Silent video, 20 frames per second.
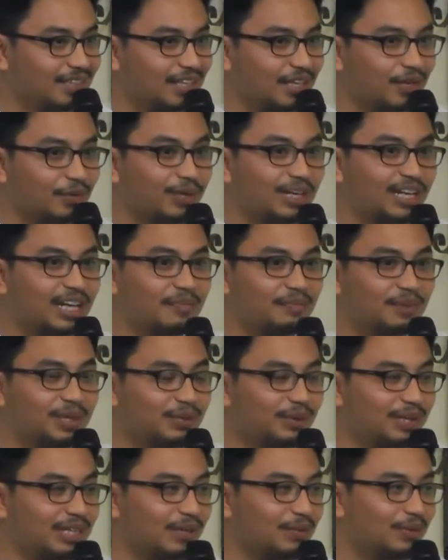And what
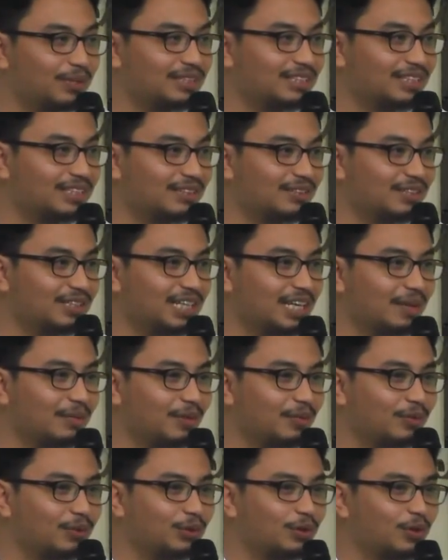happened when he was sent to the Cape
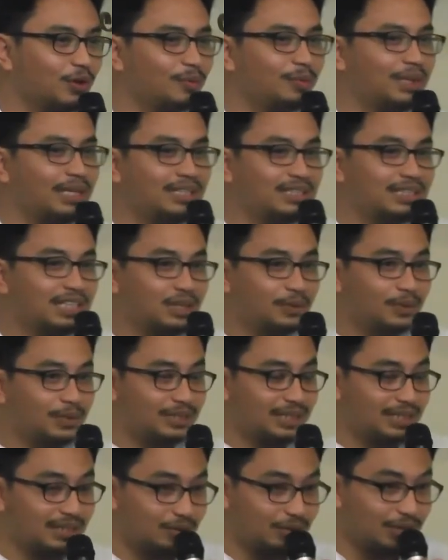of Good Hope? Initially, he was
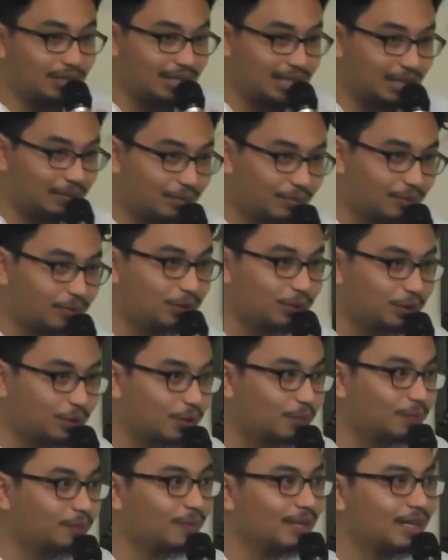sent to the Cape of Good
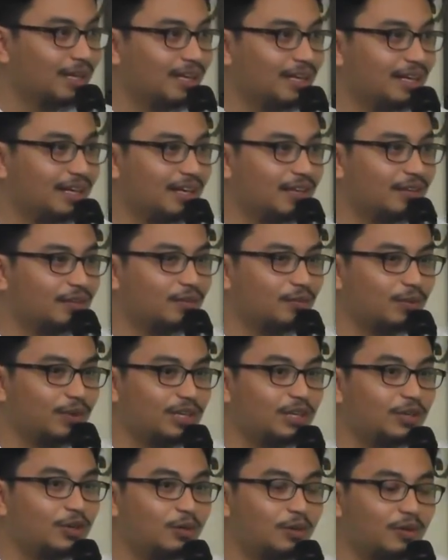Hope, yes, with
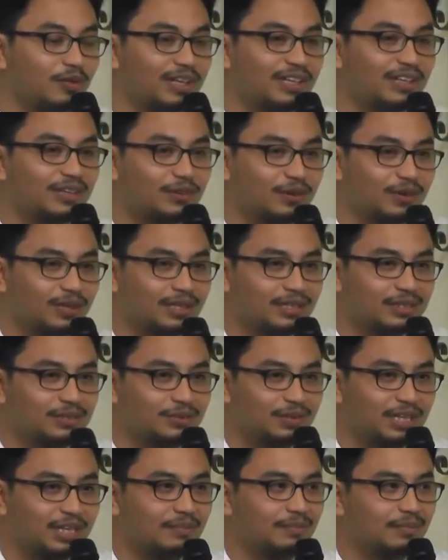a group of other scholars
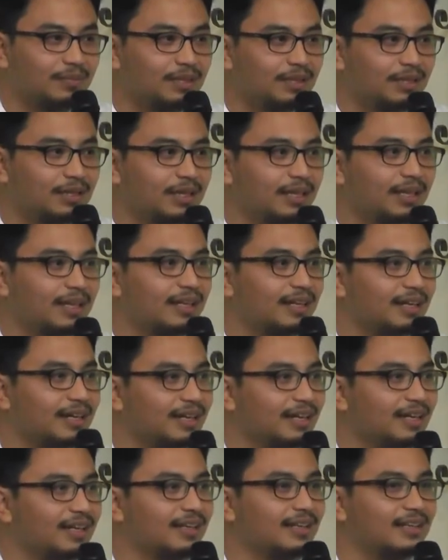who came
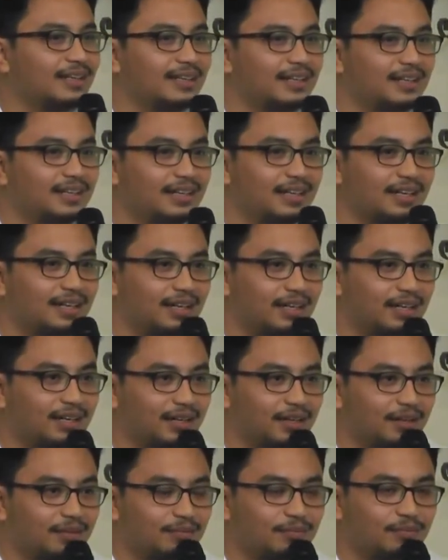there,
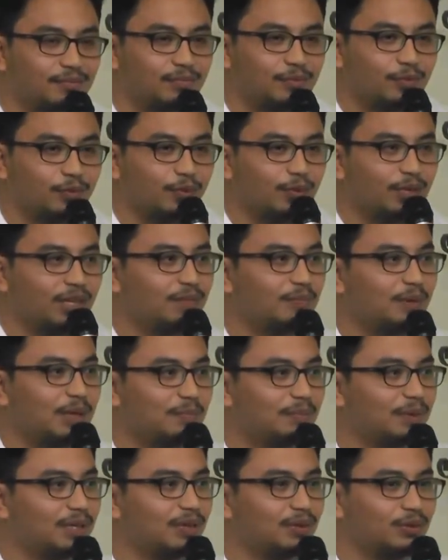with
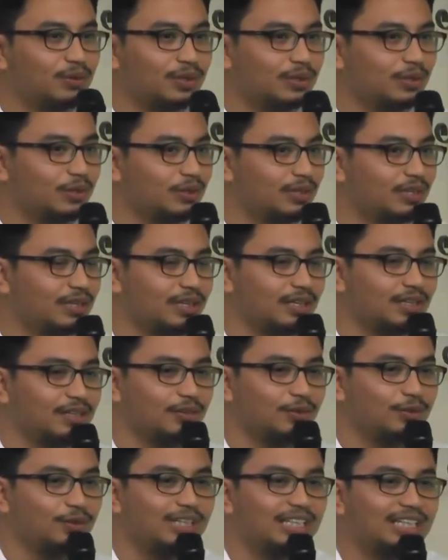people
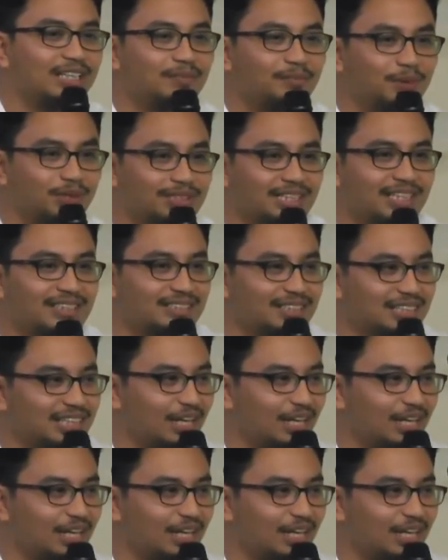who didn't possess the